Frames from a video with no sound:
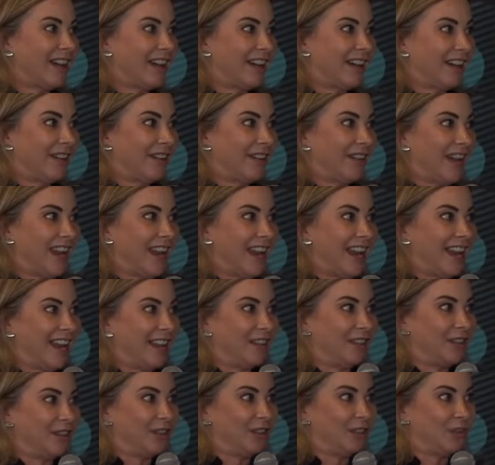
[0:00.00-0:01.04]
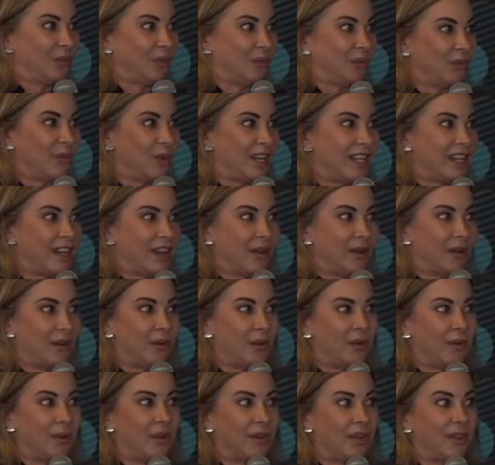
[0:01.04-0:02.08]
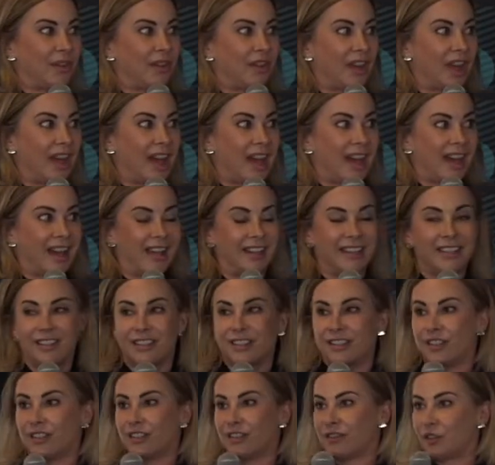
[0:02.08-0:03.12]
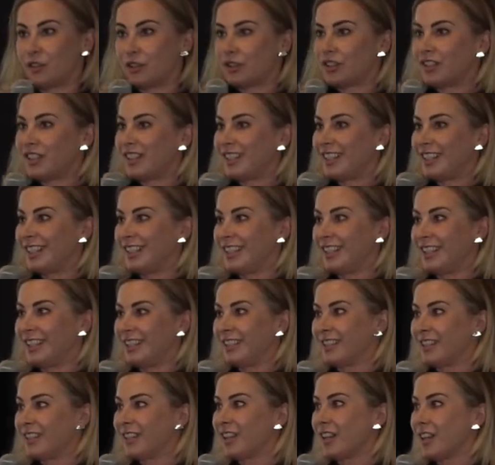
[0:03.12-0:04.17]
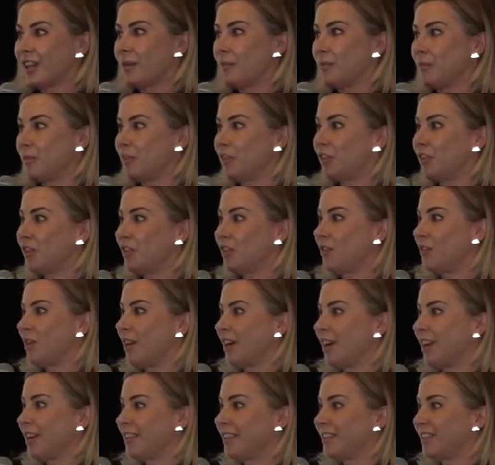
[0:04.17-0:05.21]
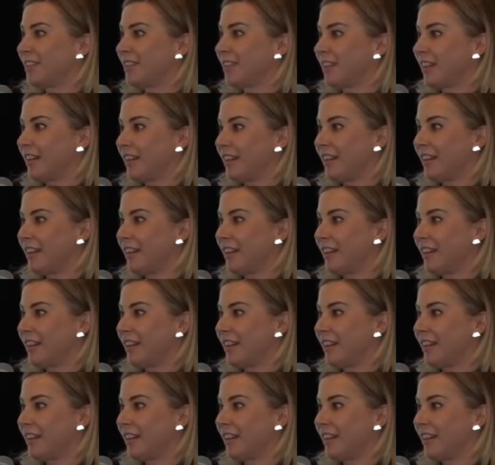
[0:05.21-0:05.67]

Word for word: Uh, and we know that diversity comes to us